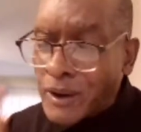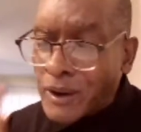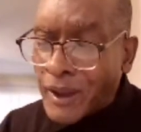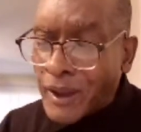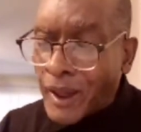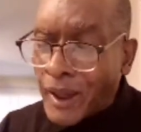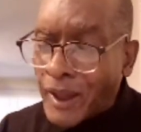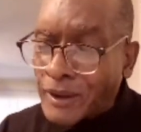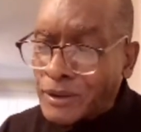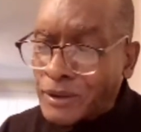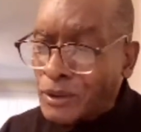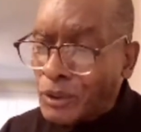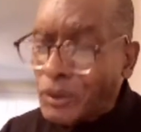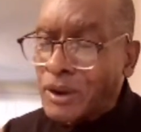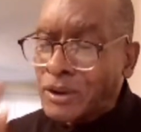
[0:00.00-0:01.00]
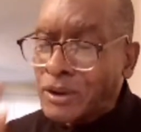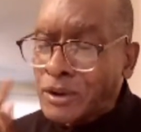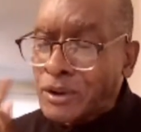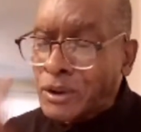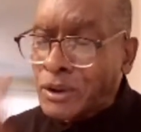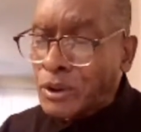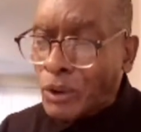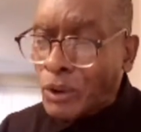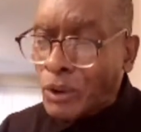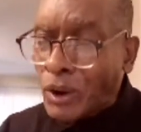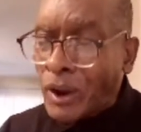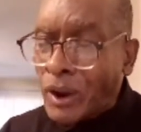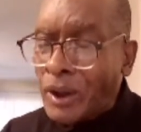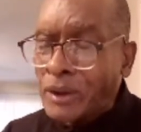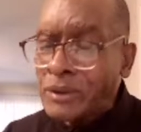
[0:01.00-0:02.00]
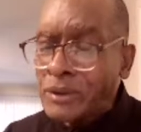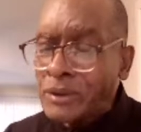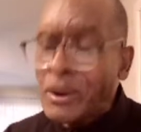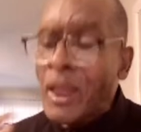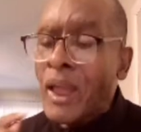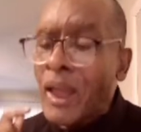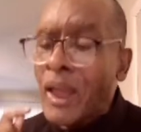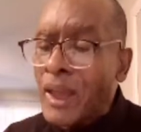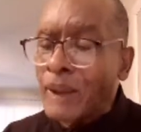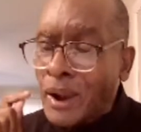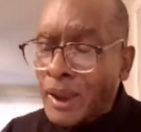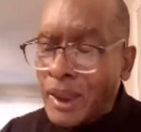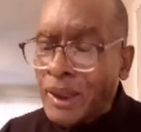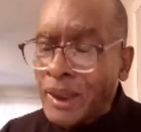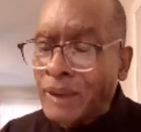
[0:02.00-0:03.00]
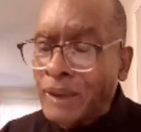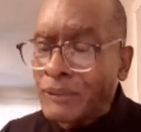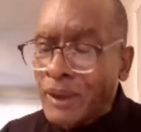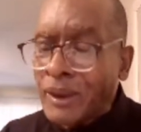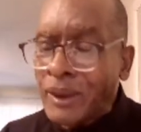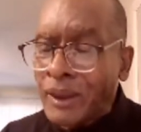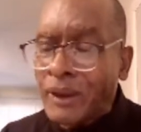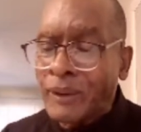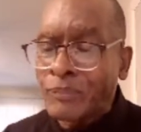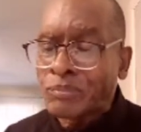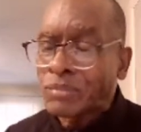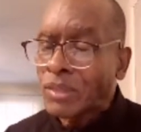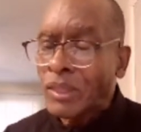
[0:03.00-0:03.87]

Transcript: All you got to do is trust and believe in Him.